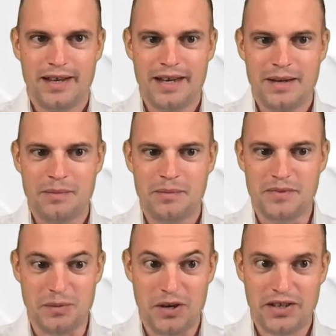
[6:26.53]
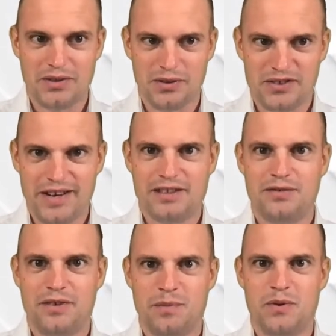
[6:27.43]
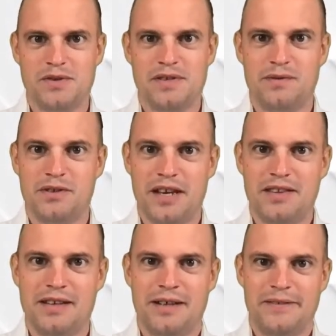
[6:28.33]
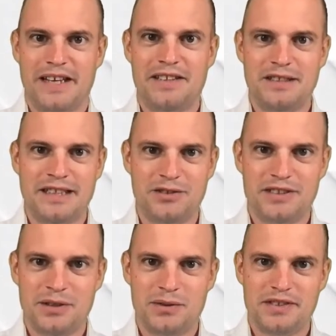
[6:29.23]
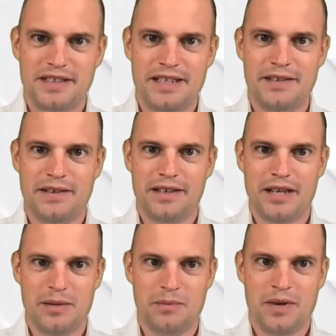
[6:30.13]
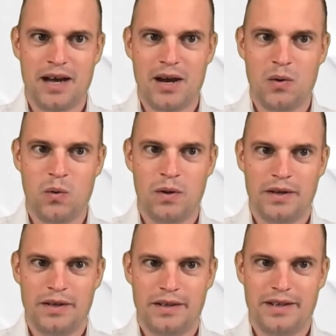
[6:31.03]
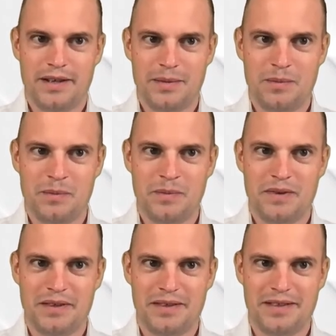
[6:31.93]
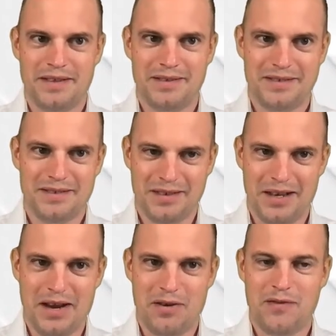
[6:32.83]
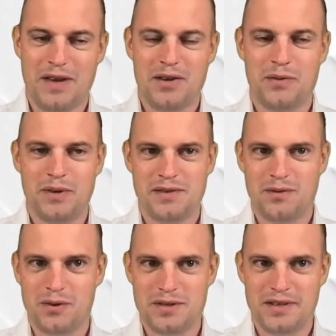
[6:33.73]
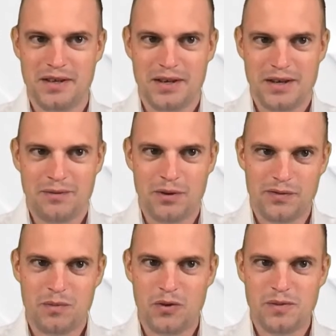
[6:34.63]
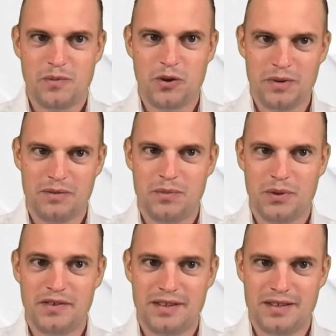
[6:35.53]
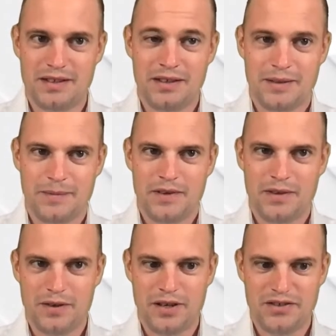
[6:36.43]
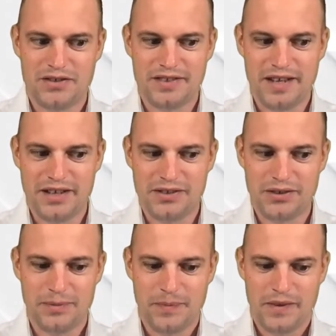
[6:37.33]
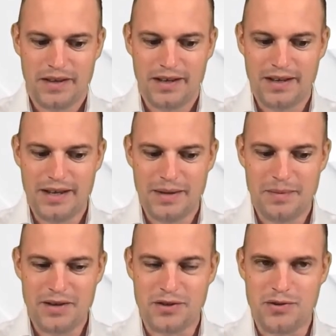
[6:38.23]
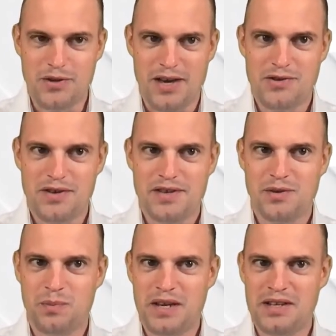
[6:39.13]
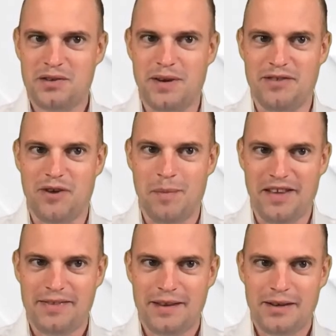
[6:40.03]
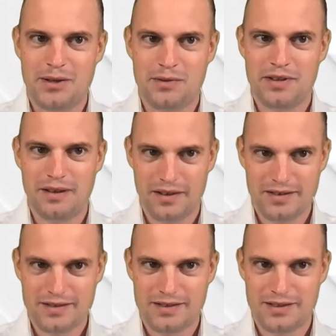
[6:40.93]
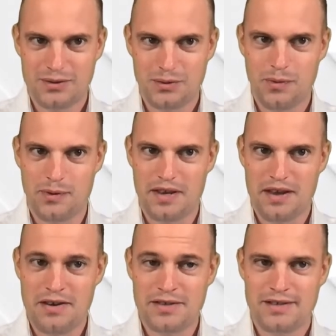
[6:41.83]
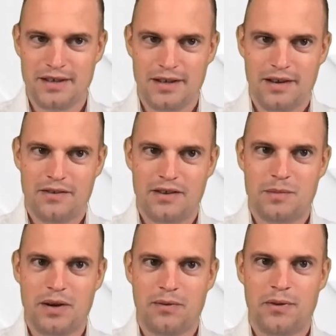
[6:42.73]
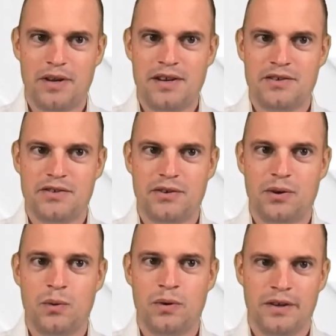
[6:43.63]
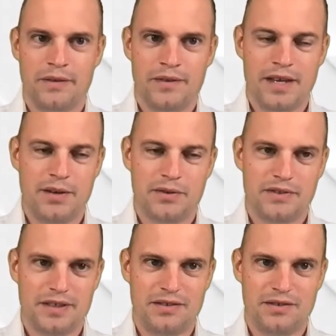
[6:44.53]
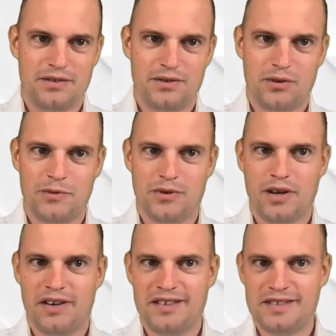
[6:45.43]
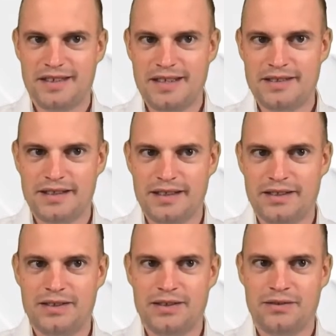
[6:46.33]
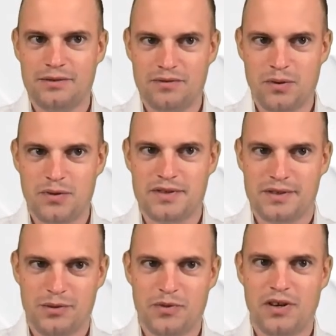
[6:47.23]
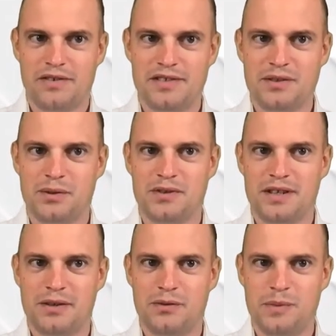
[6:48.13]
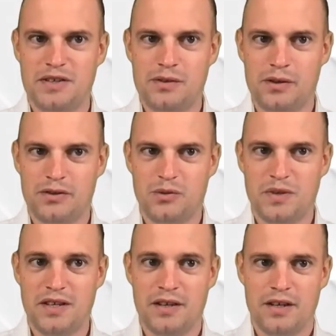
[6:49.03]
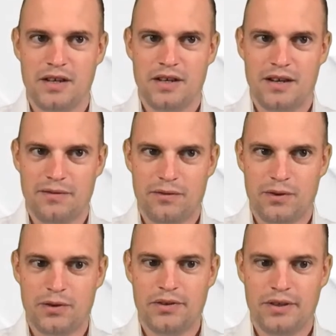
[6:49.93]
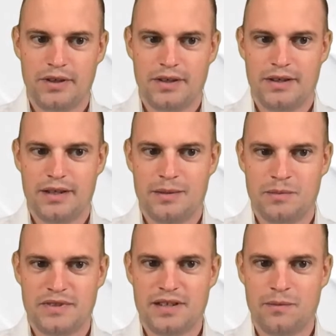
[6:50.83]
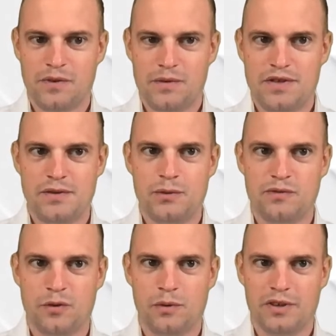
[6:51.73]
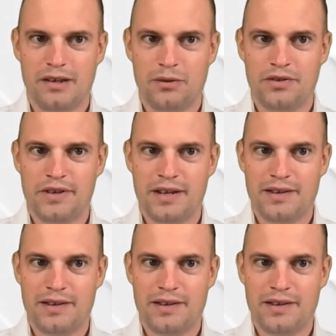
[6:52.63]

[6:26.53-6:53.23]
The market also reacted very positive to that. And it's interesting to see how Larry Fink, who is, of course, one of the most prominent bodies in the financial sector, actually changed his opinion quite dramatically over the last 2-3 years. I think about 3 years ago, he considered cryptocurrencies, and of course, cryptocurrencies also includes Bitcoin, to be a fraud, something which is used for money laundering.